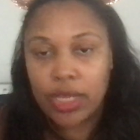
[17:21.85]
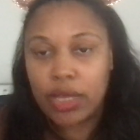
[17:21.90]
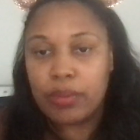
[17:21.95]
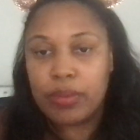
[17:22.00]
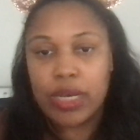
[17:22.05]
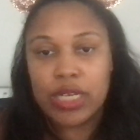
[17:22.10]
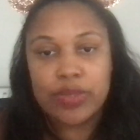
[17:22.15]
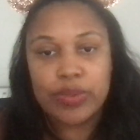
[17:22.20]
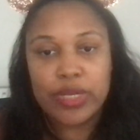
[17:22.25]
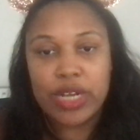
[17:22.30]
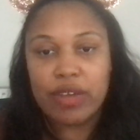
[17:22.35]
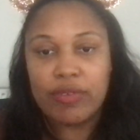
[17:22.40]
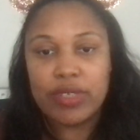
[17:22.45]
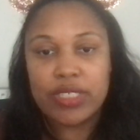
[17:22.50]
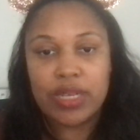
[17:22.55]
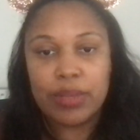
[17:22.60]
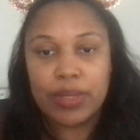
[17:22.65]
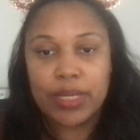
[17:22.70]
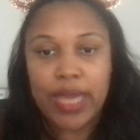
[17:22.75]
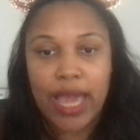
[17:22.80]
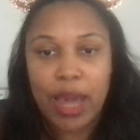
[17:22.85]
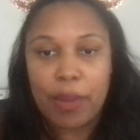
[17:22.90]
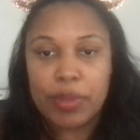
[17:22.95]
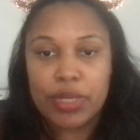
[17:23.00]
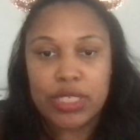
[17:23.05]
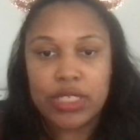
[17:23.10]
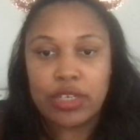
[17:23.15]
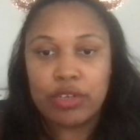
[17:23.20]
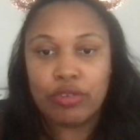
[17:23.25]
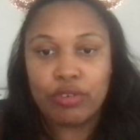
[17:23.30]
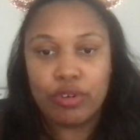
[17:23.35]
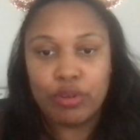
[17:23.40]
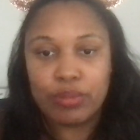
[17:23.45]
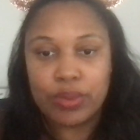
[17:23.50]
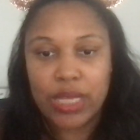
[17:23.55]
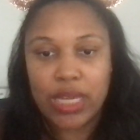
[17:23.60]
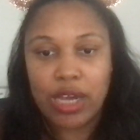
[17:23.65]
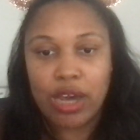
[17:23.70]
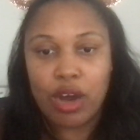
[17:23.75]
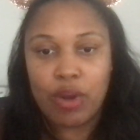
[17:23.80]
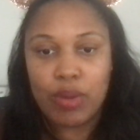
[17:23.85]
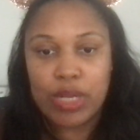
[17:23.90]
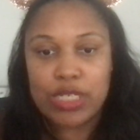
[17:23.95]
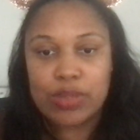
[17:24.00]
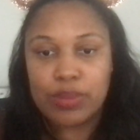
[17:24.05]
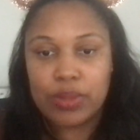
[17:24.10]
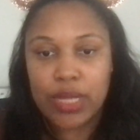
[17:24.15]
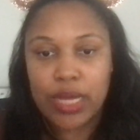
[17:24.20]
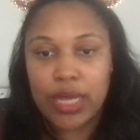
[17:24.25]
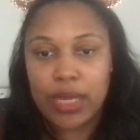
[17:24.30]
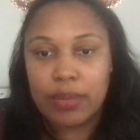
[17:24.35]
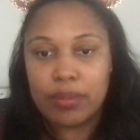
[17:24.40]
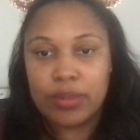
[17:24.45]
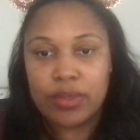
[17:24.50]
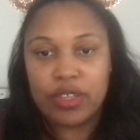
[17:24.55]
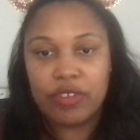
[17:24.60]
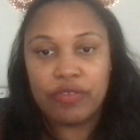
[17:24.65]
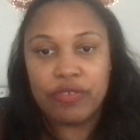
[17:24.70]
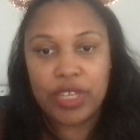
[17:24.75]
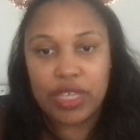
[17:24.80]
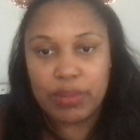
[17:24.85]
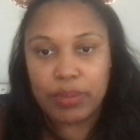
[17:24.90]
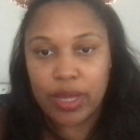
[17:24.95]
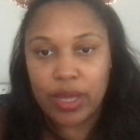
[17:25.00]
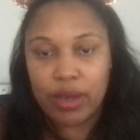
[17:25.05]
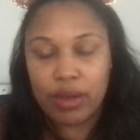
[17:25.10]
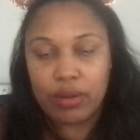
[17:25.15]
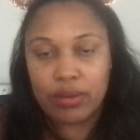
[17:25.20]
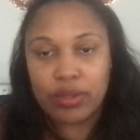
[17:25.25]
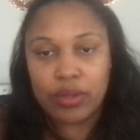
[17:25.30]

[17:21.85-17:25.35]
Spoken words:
Because whenever something happens in the group, they always blame the female,